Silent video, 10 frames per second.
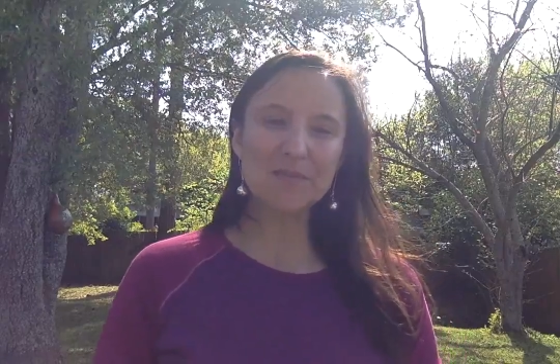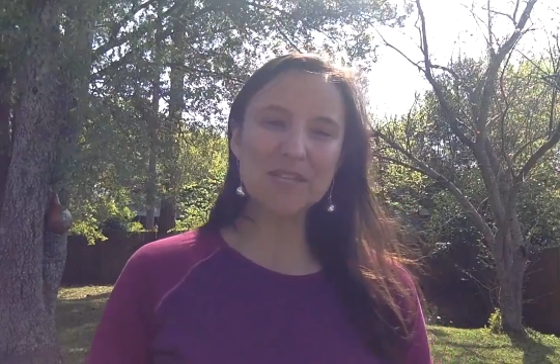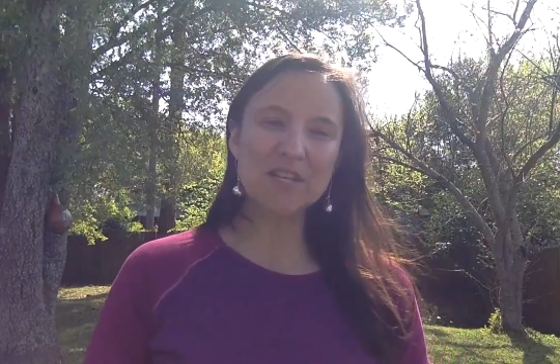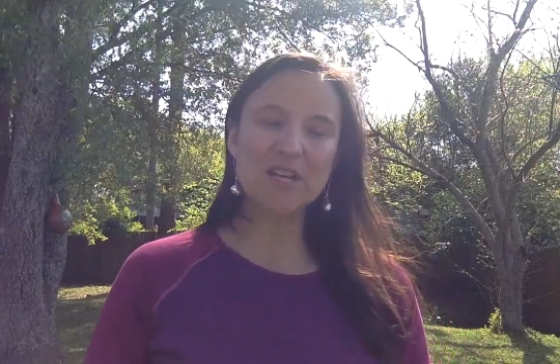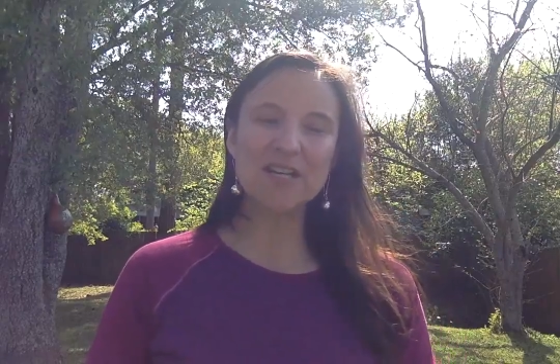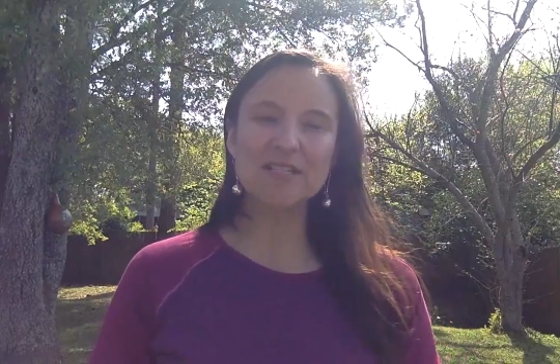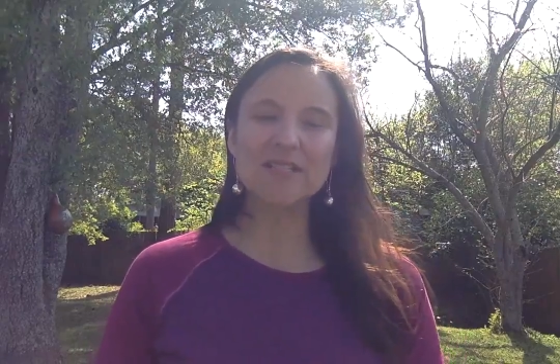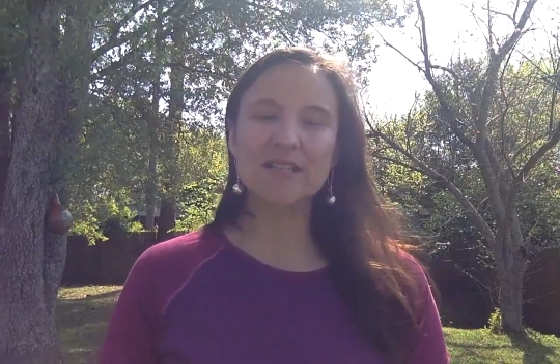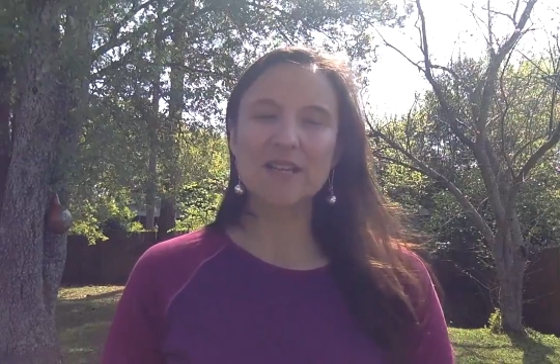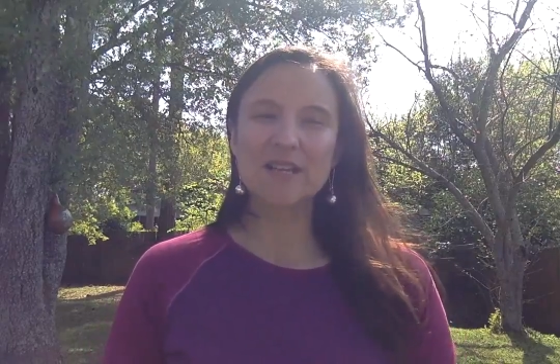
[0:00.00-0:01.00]

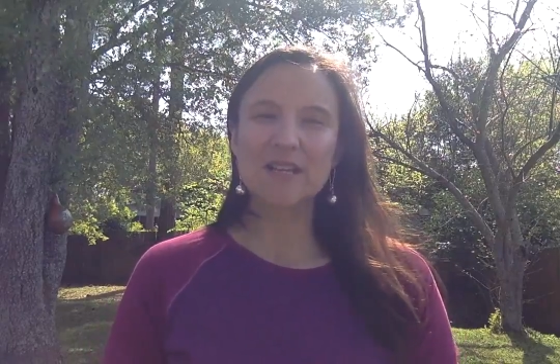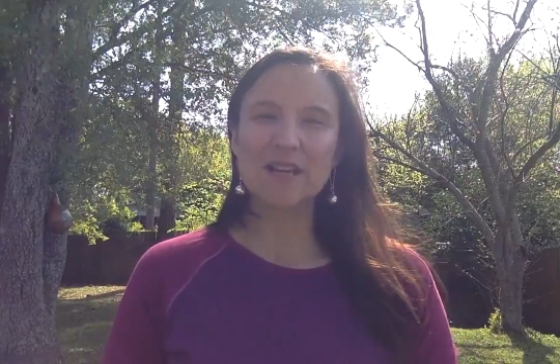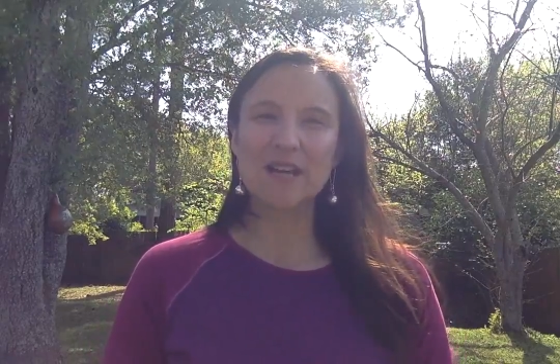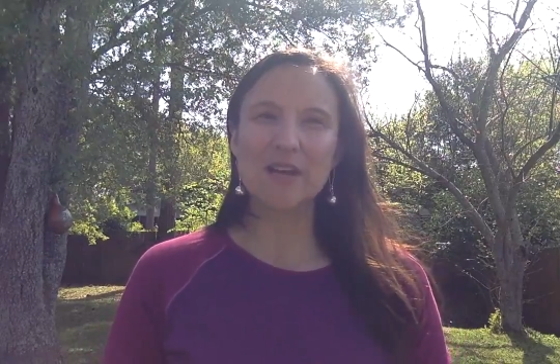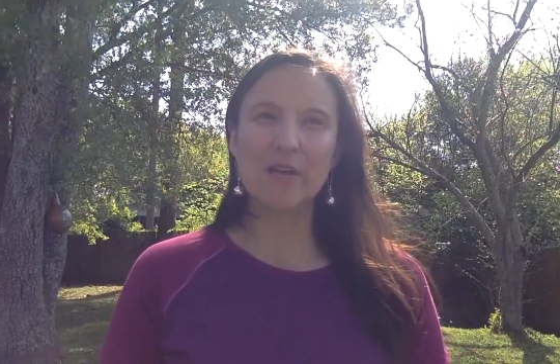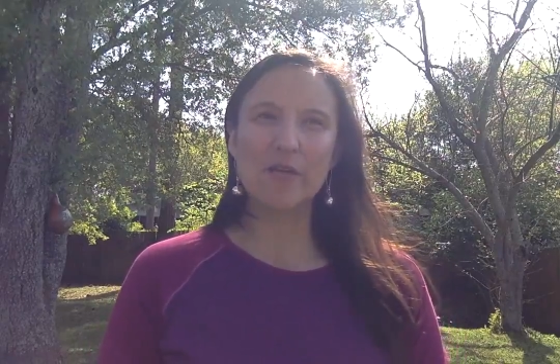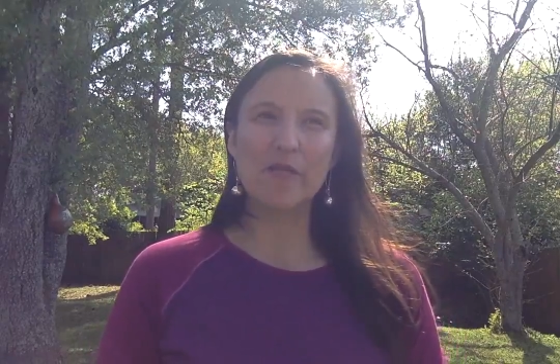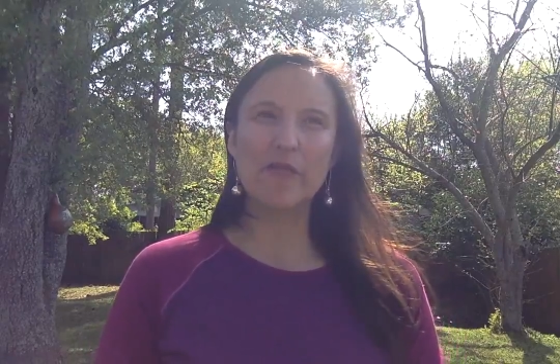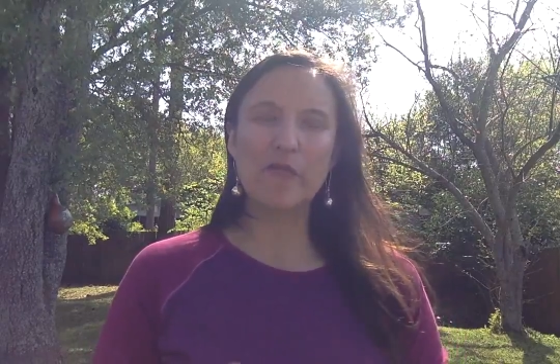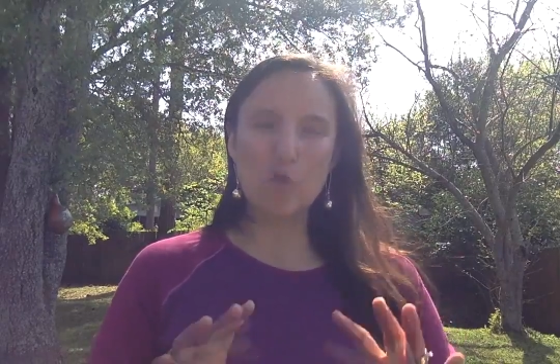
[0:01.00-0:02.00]
Because
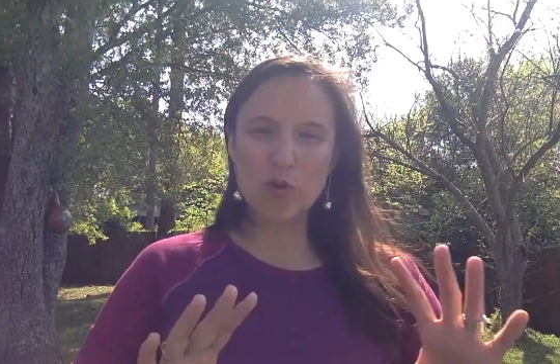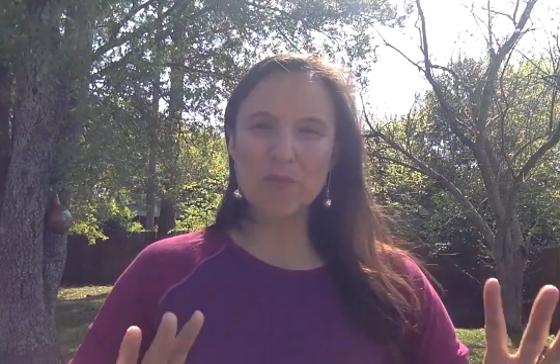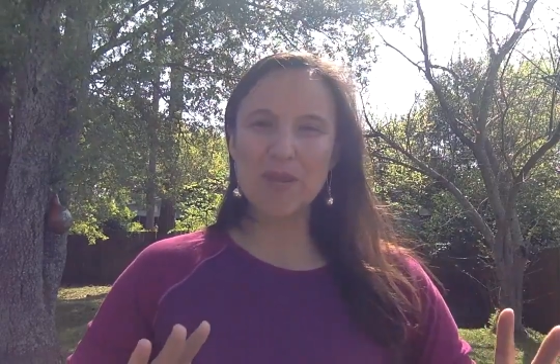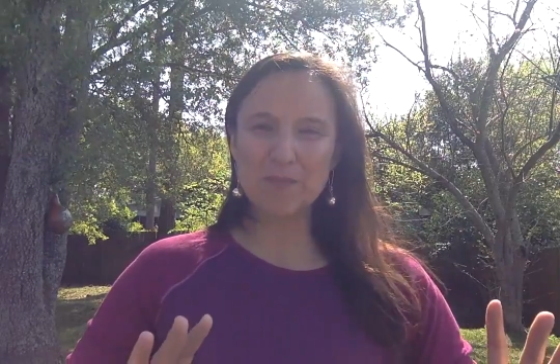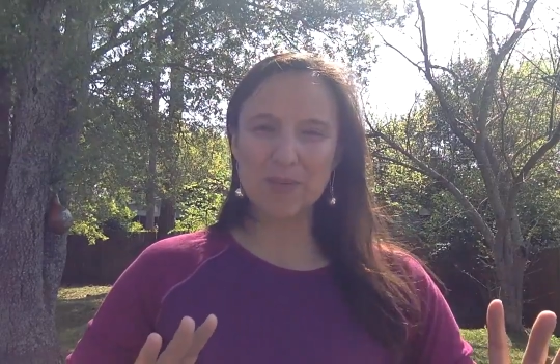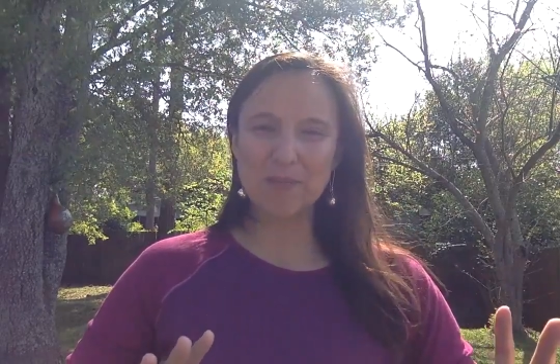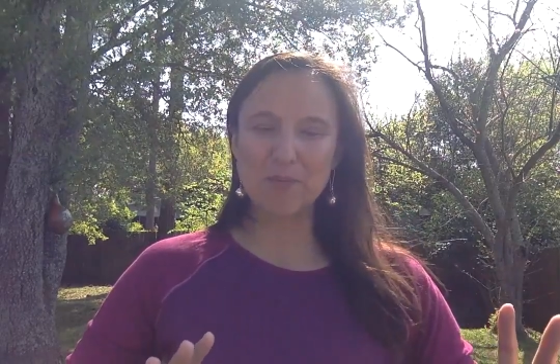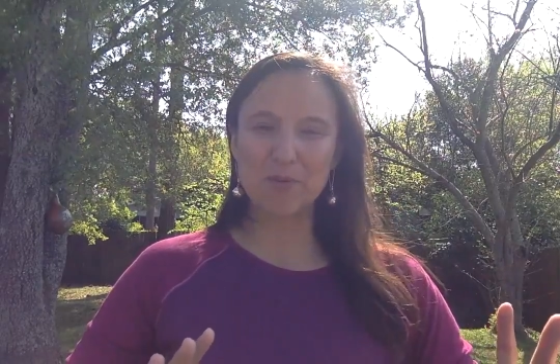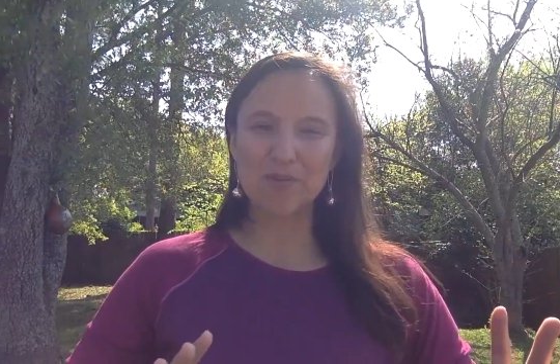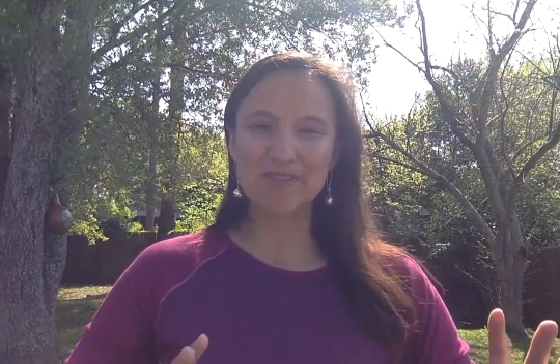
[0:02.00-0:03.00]
forming
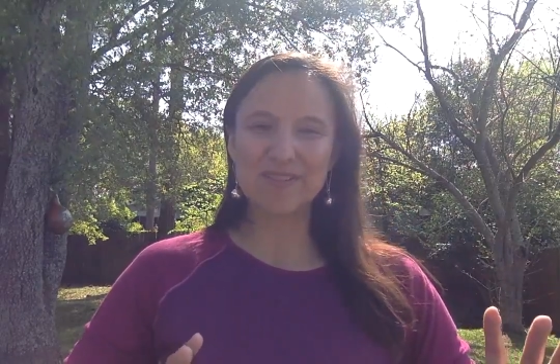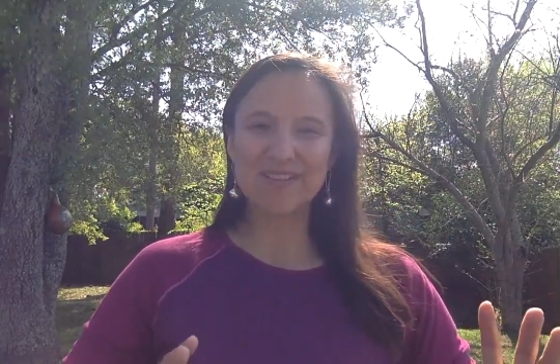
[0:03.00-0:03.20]
people